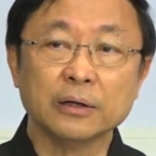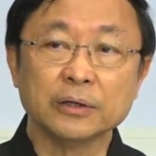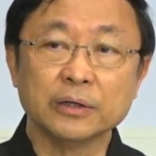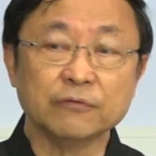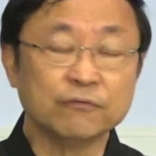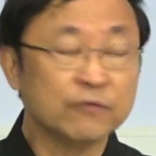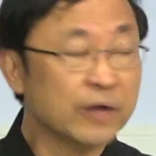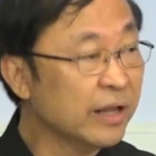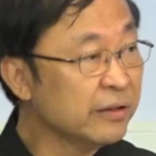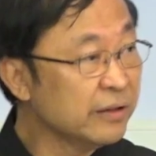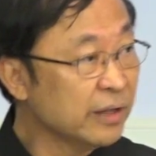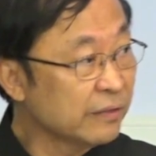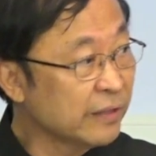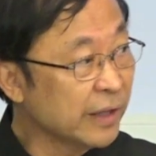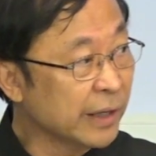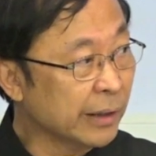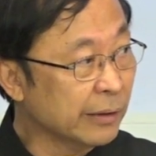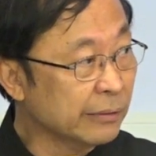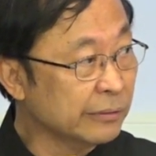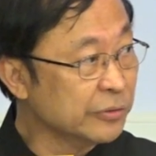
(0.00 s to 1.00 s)
If
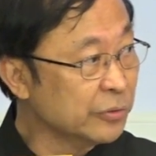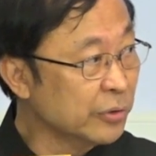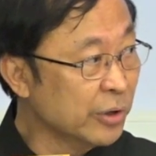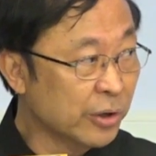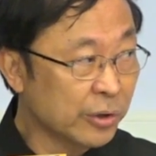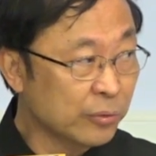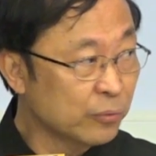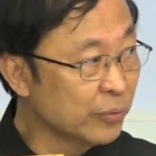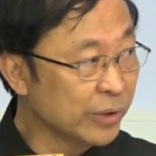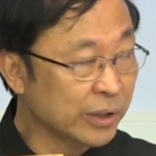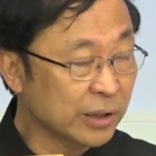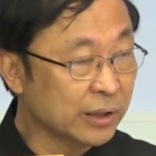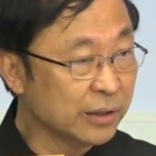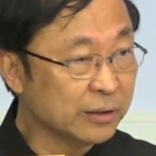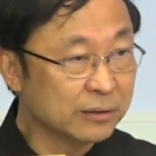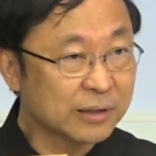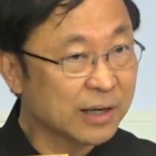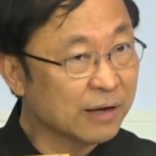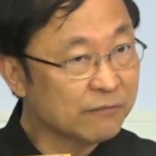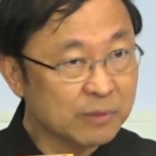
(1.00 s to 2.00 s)
anything,
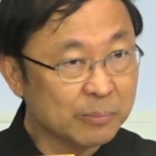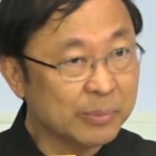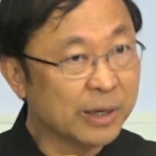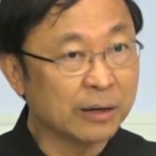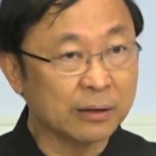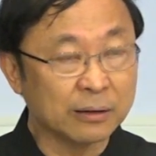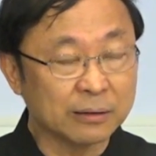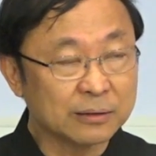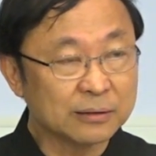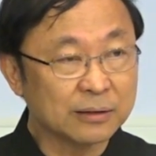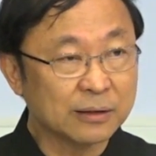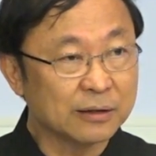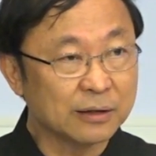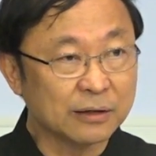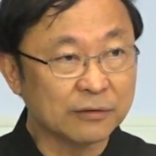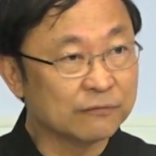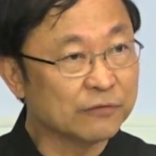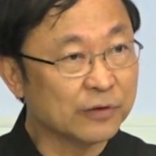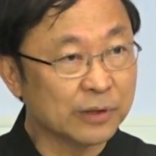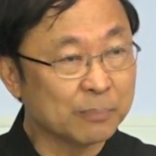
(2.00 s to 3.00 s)
we government
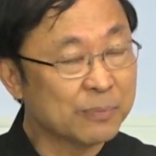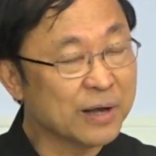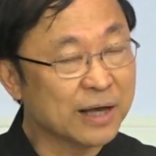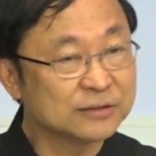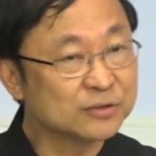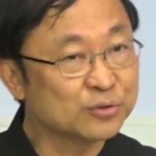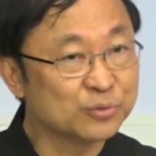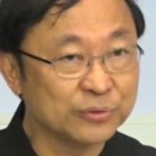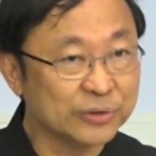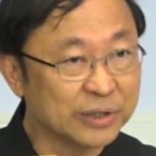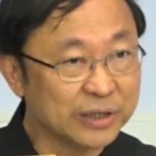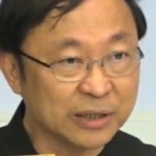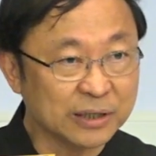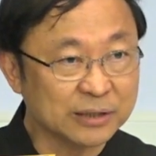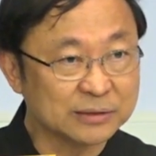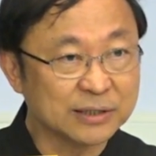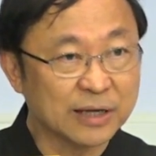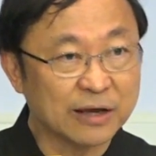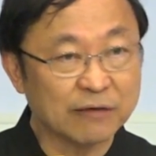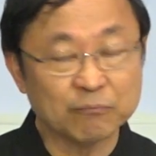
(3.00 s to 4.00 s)
for the past 2
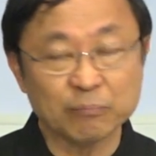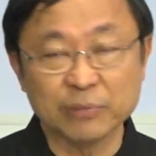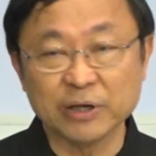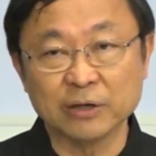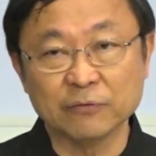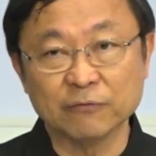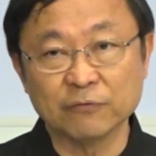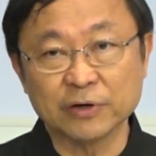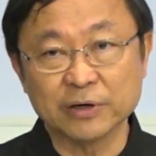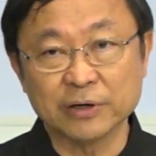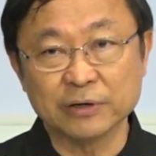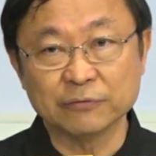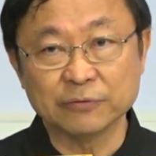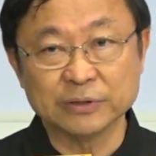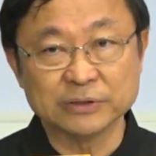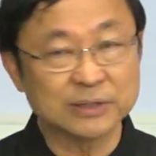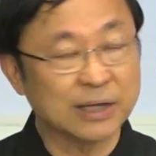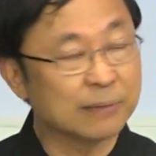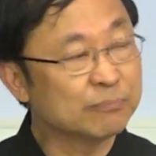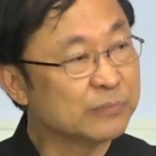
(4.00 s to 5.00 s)
years have been very
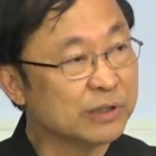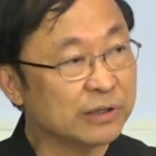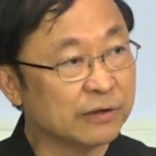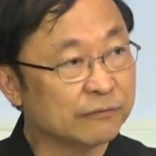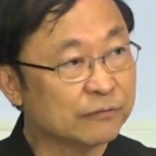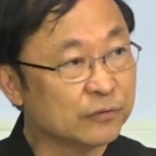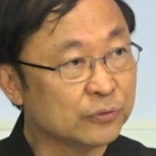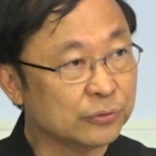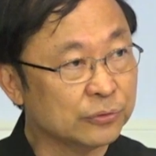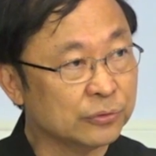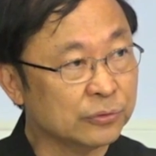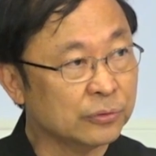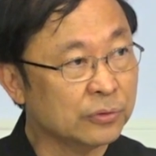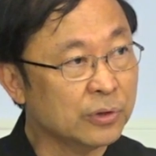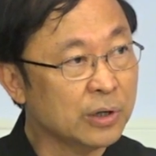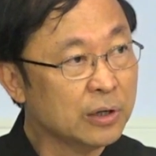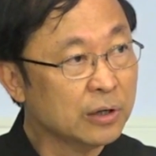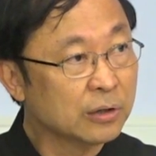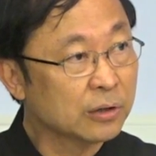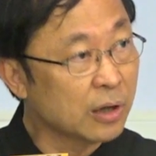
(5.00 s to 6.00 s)
receptive to
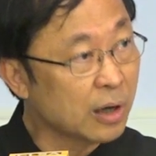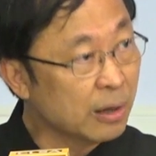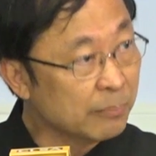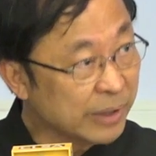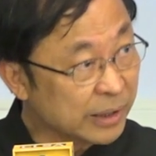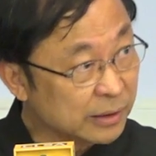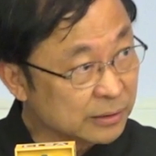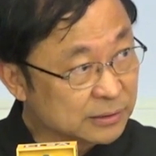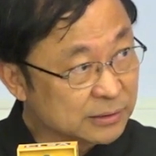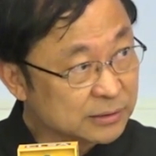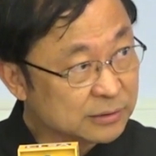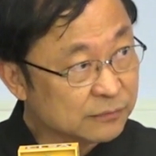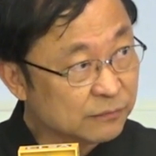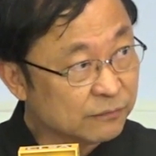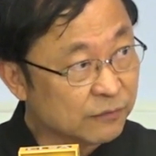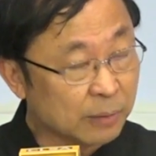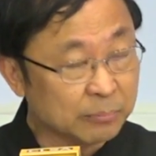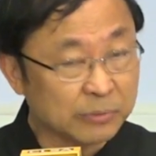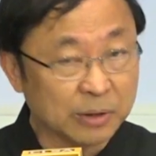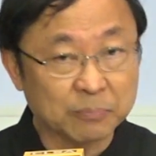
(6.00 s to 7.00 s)
comments
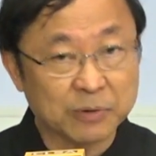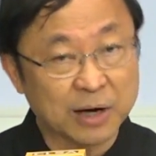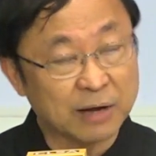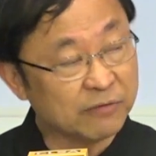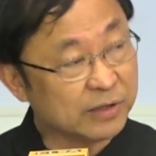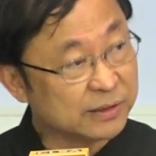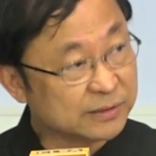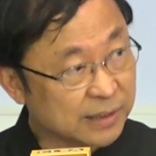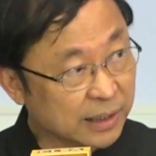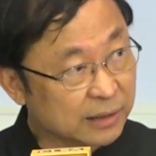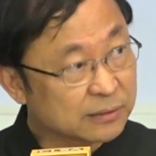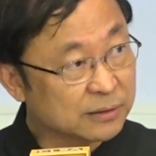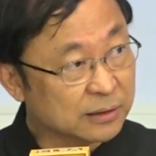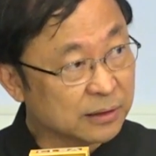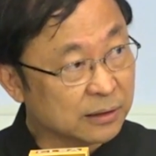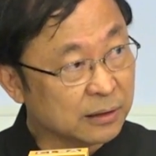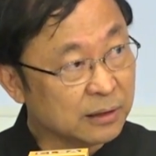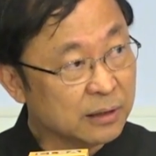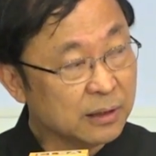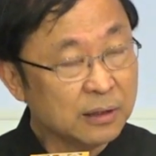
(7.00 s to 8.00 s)
from the private
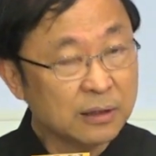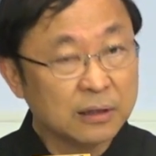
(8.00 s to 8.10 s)
sector.